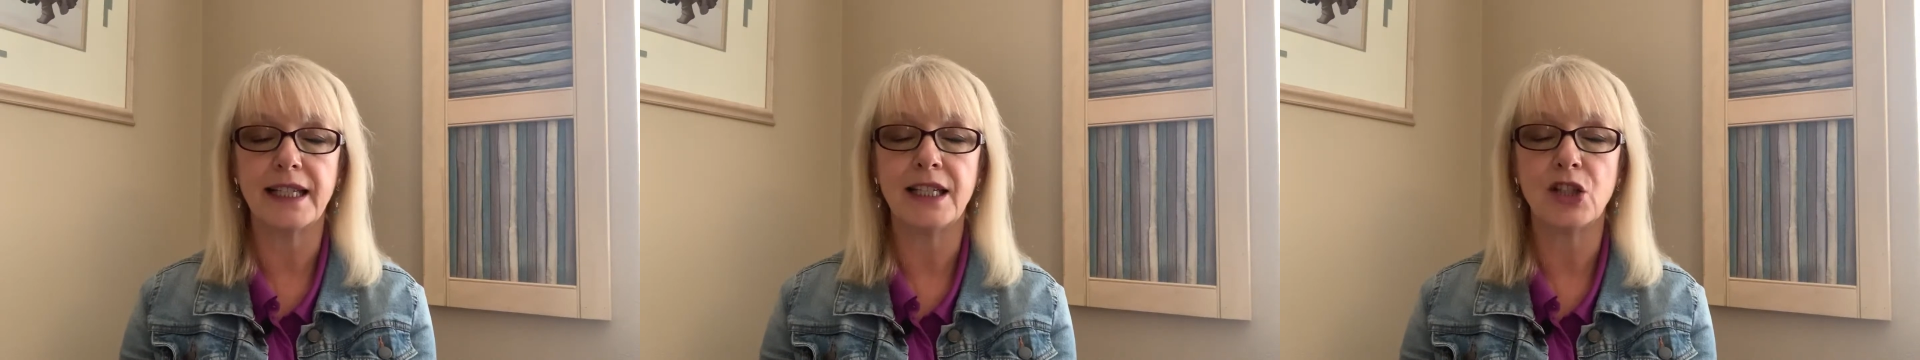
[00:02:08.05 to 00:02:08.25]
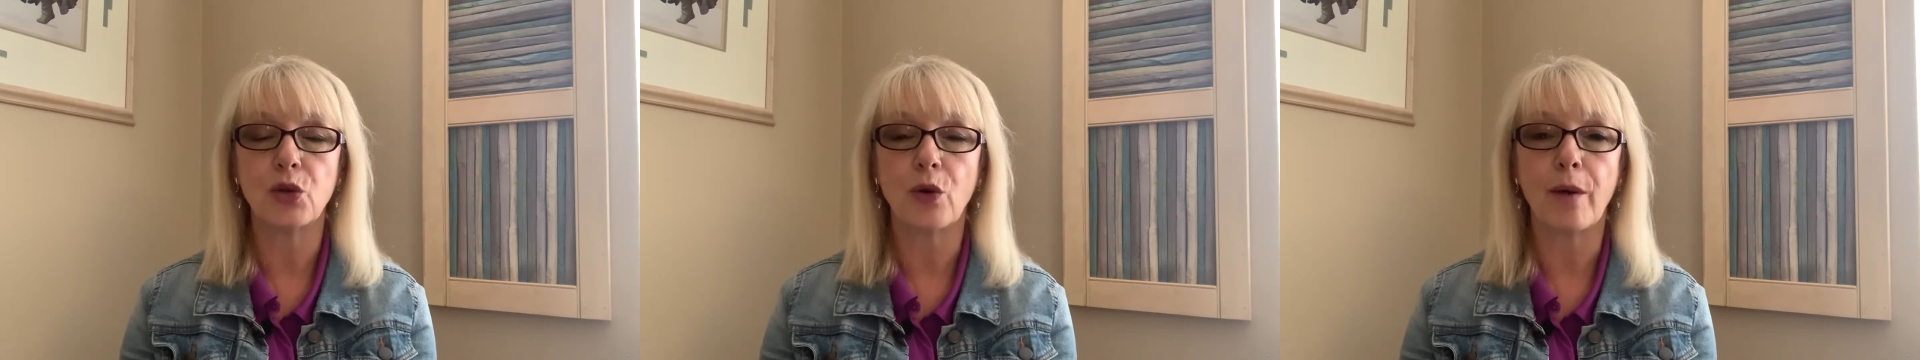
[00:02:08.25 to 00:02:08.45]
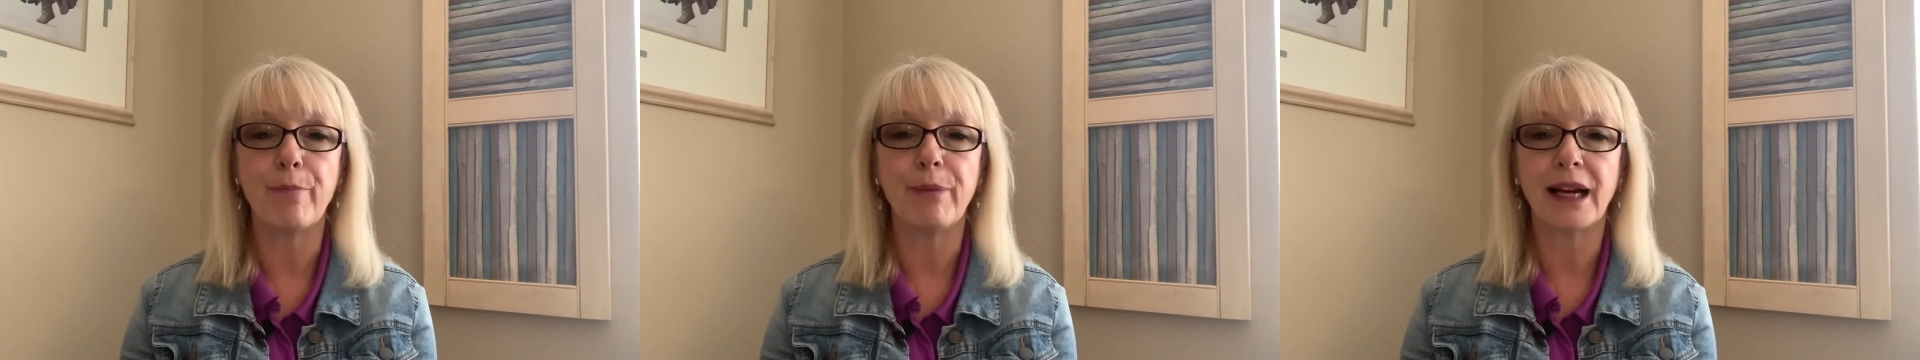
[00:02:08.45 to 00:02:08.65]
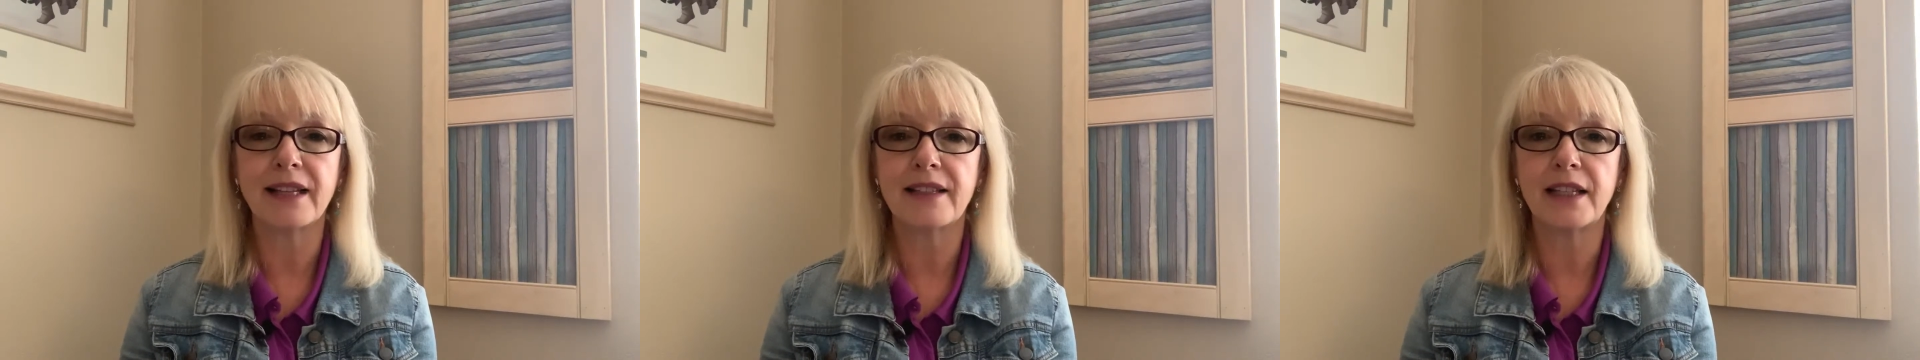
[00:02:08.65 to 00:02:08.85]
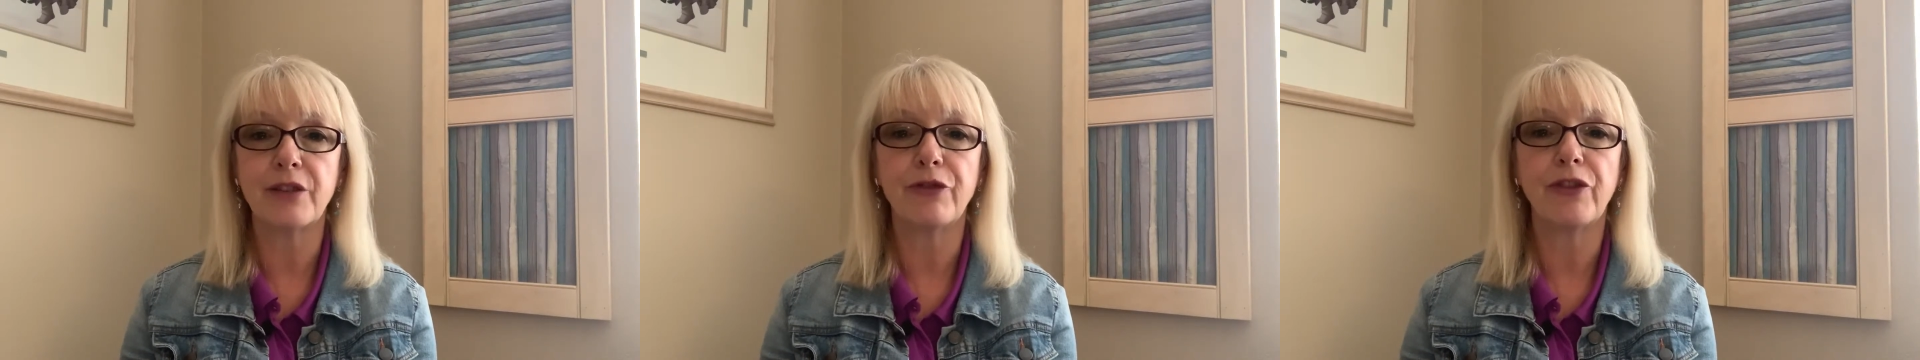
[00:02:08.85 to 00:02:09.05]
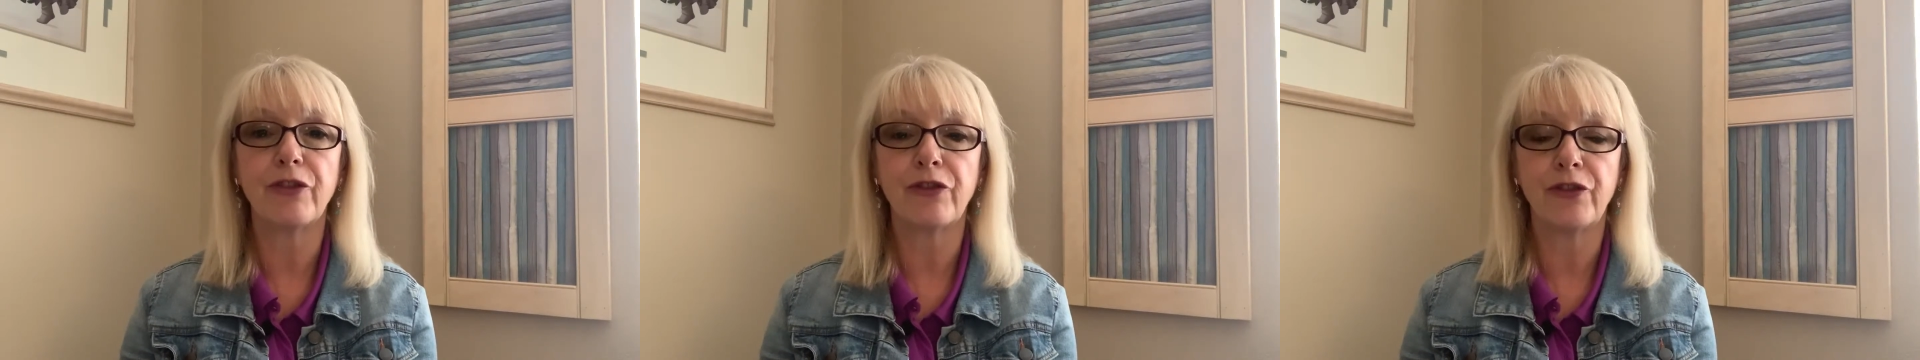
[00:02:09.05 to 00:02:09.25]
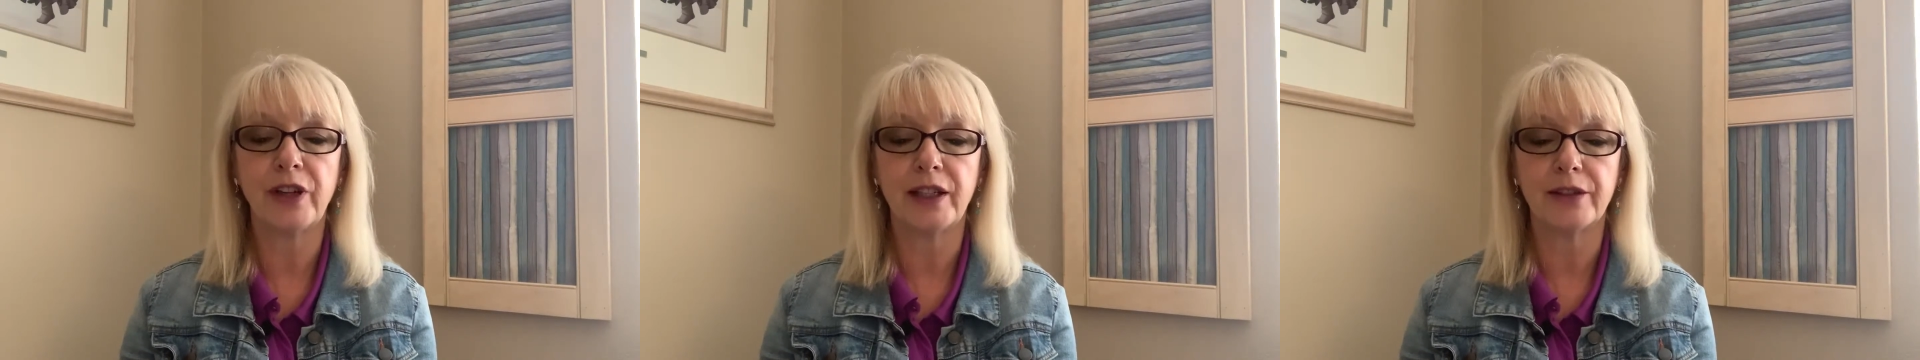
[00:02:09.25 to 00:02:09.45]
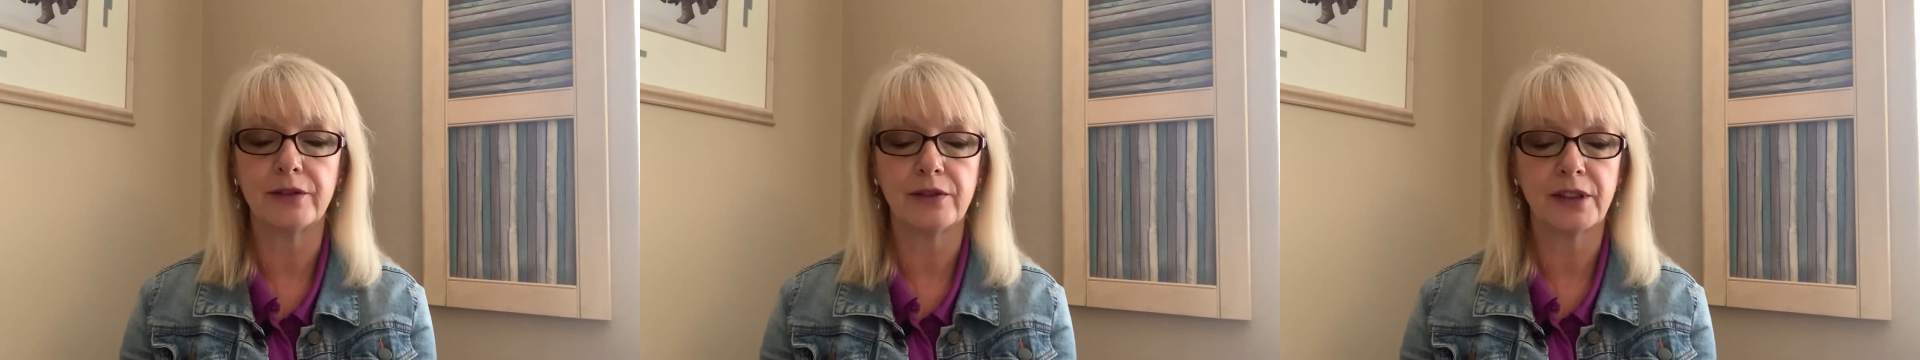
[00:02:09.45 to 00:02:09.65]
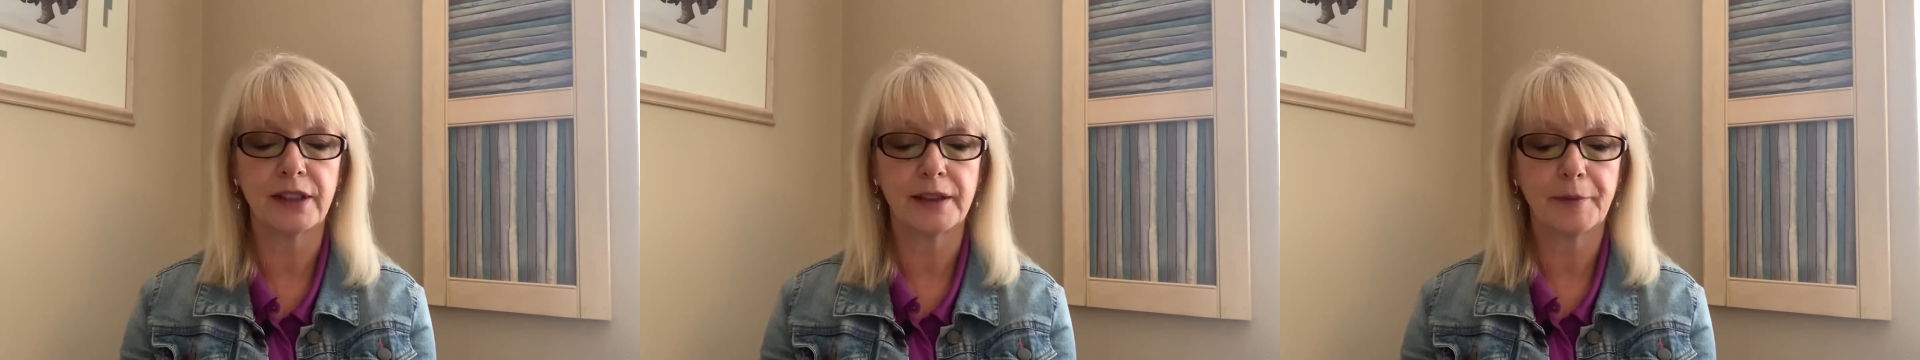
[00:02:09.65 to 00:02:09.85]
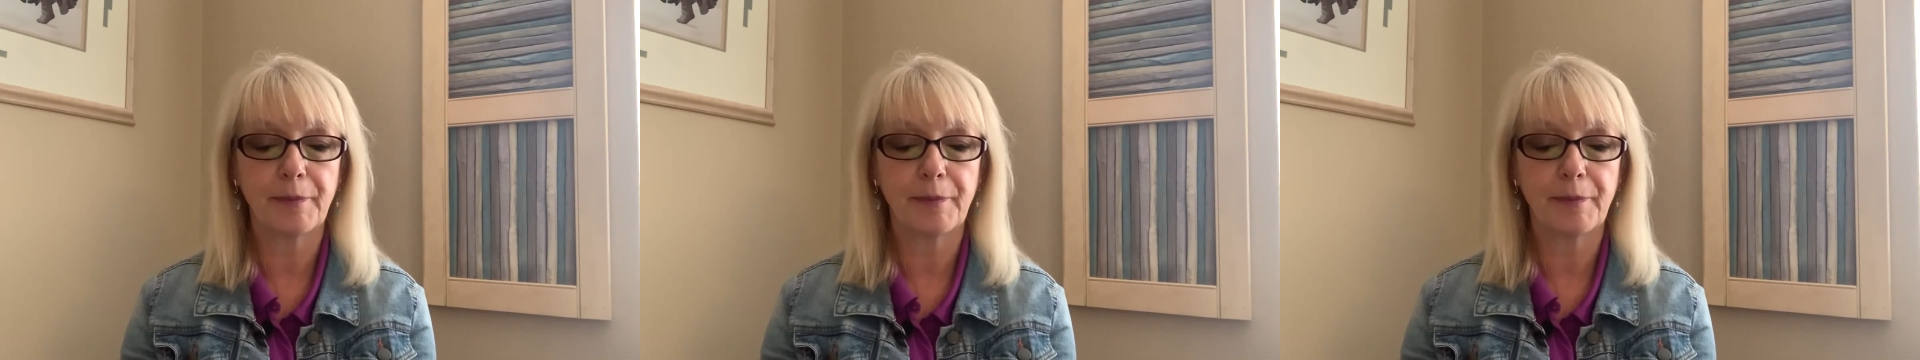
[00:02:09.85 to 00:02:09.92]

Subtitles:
into a massive field.